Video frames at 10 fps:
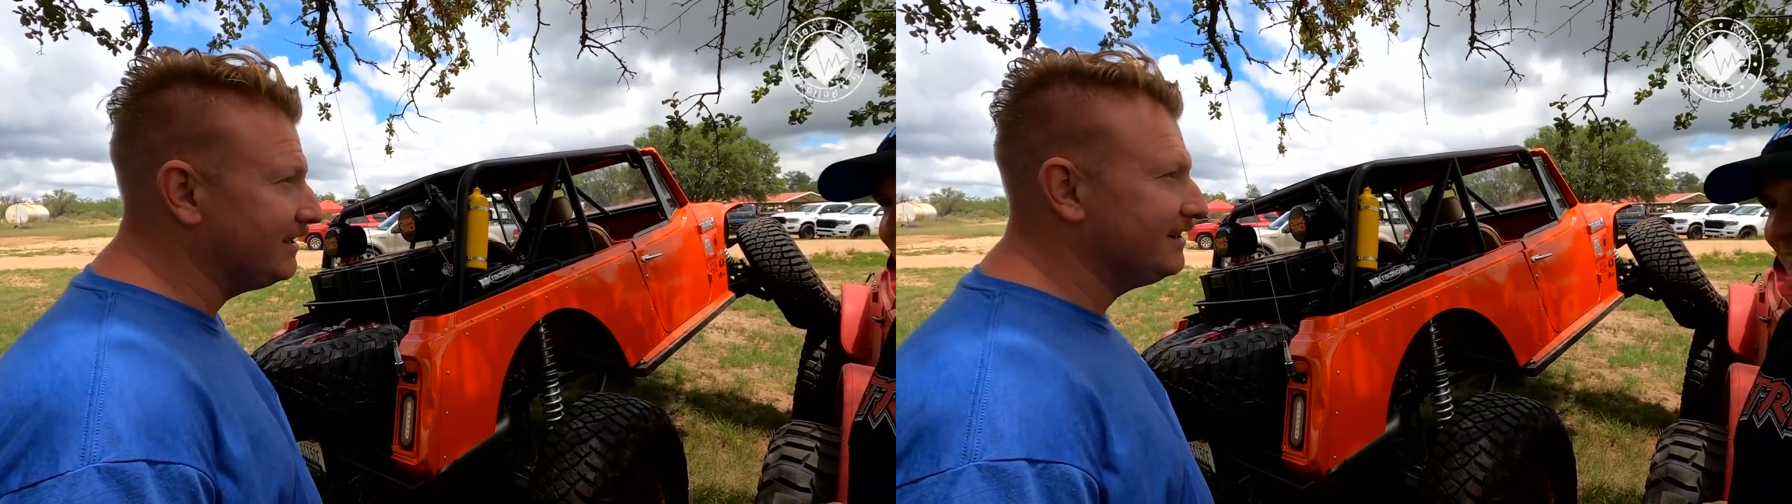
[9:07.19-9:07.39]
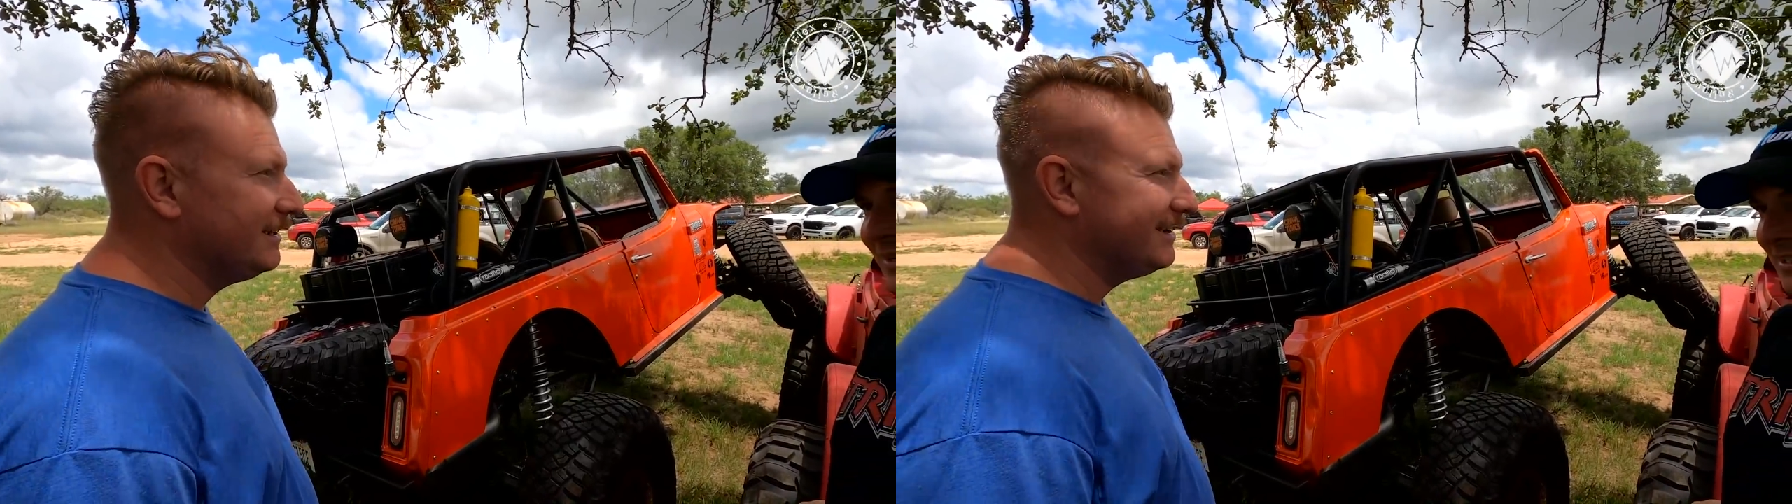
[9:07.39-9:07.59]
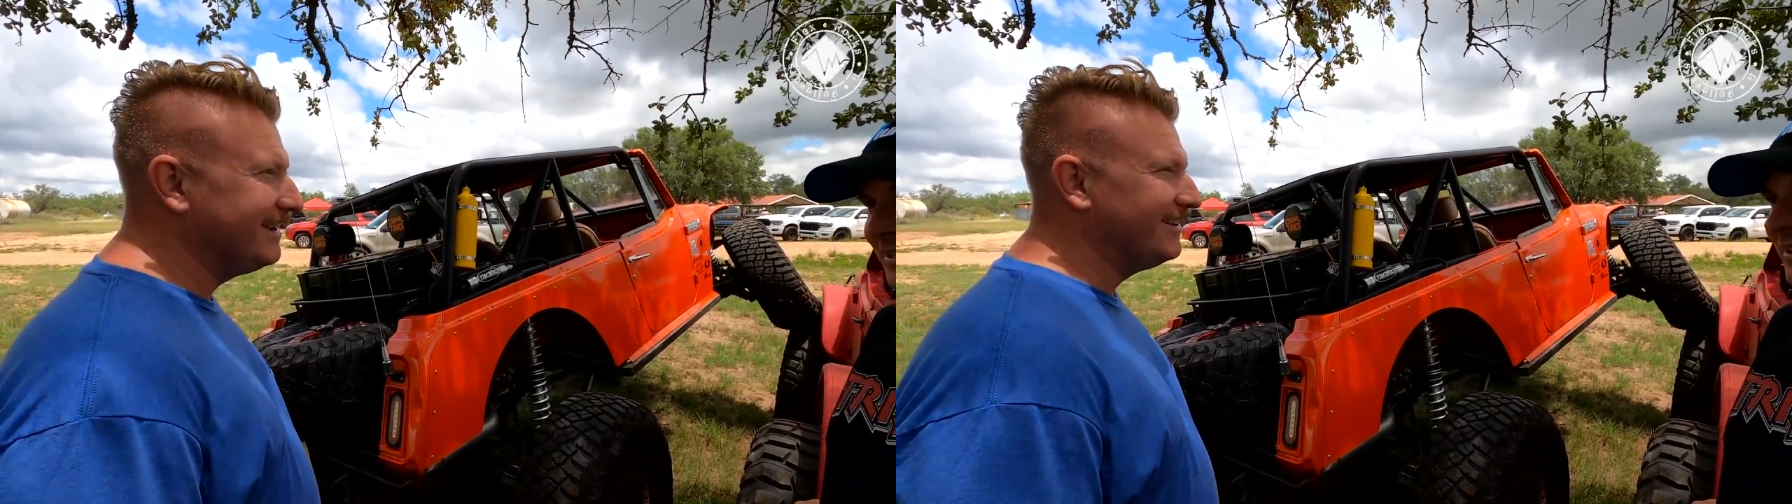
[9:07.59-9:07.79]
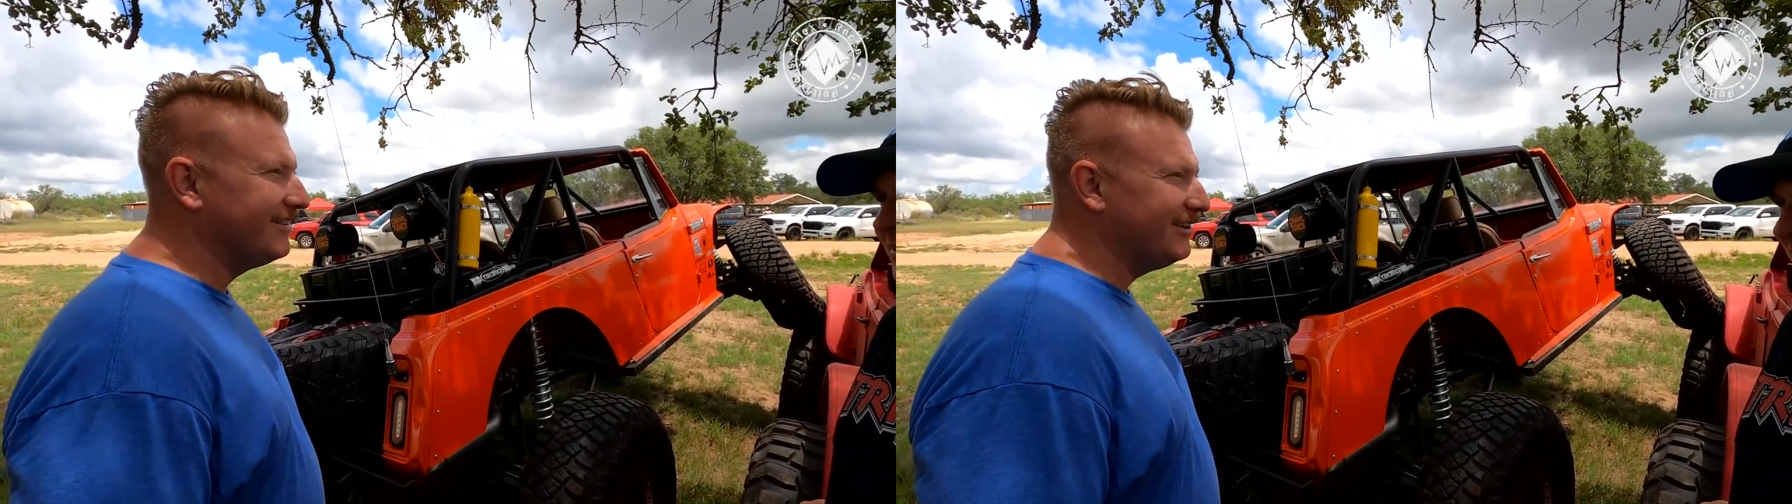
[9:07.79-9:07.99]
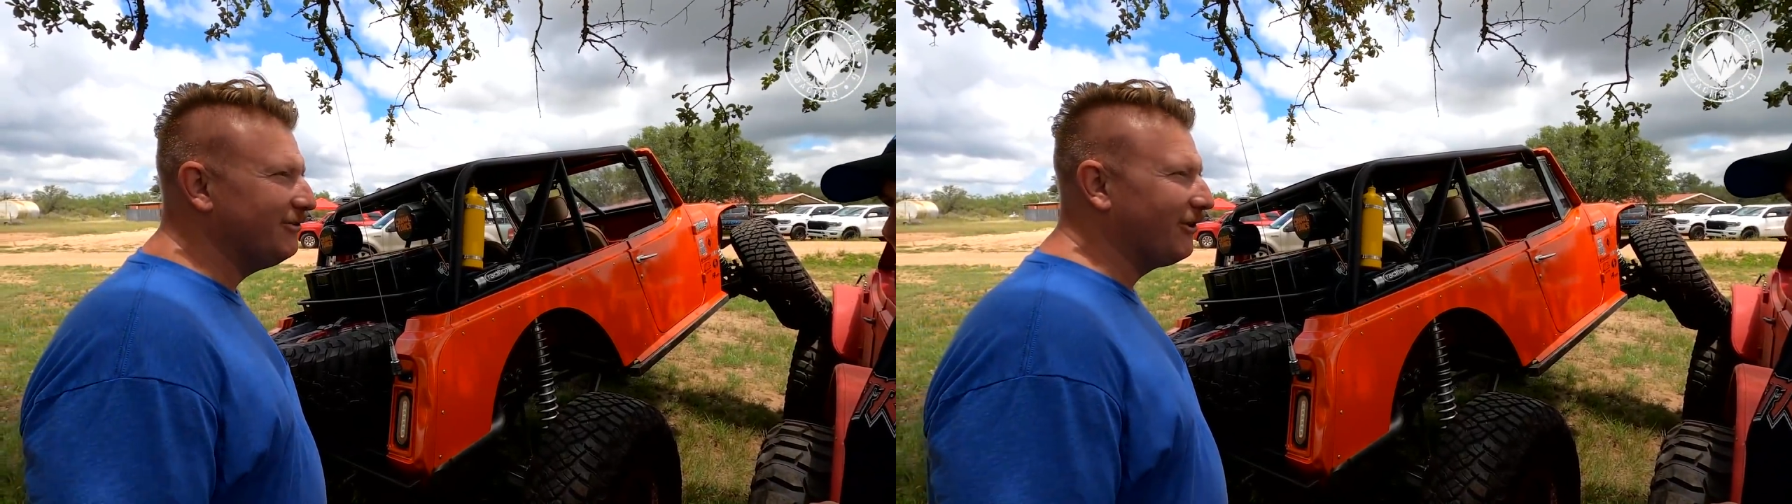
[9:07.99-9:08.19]
and
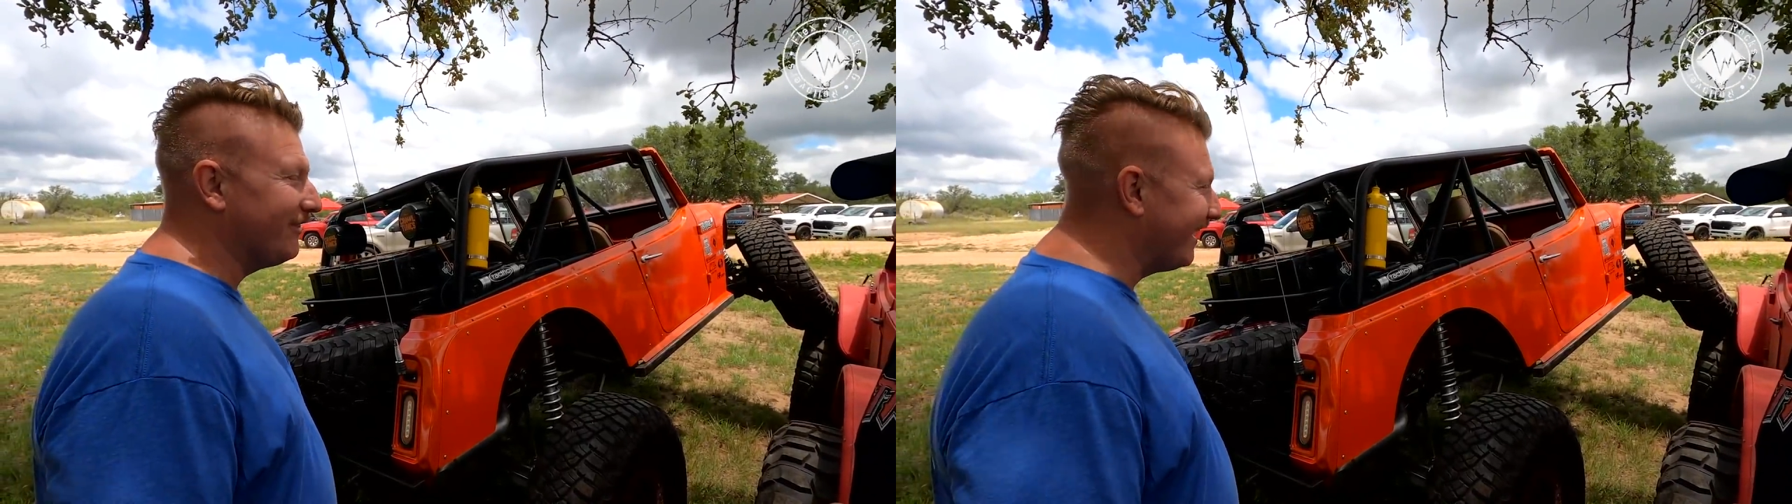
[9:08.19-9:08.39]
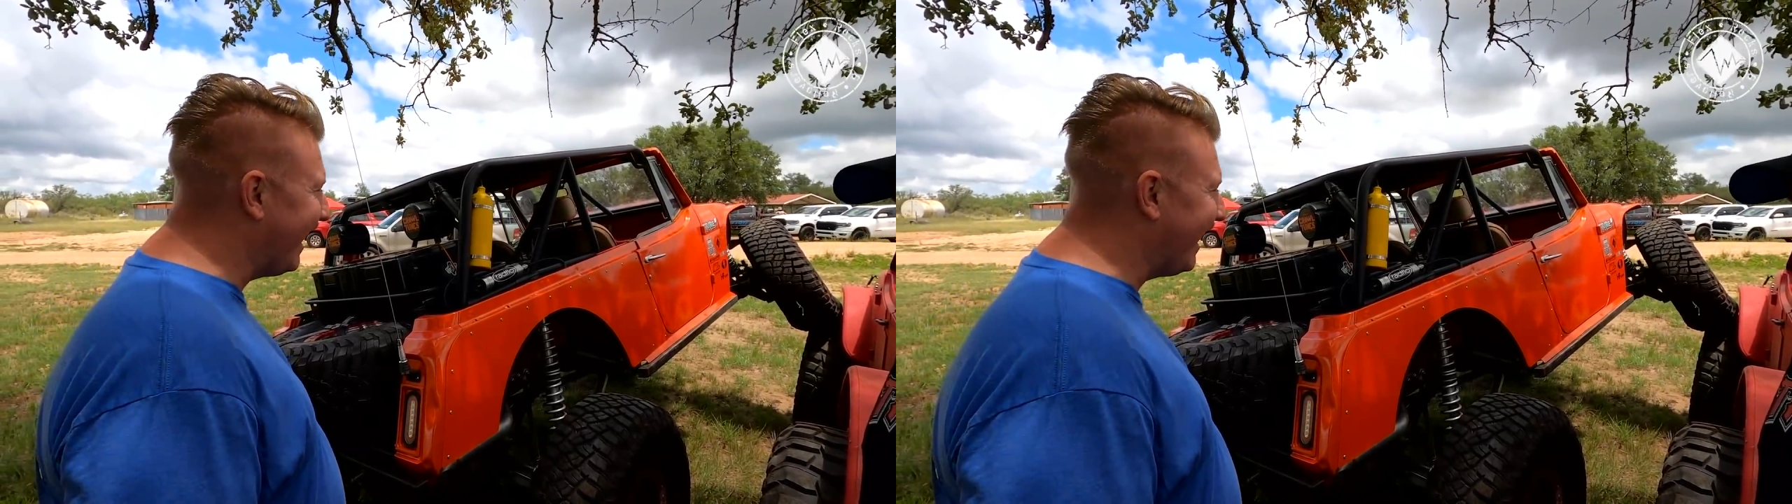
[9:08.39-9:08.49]
you are the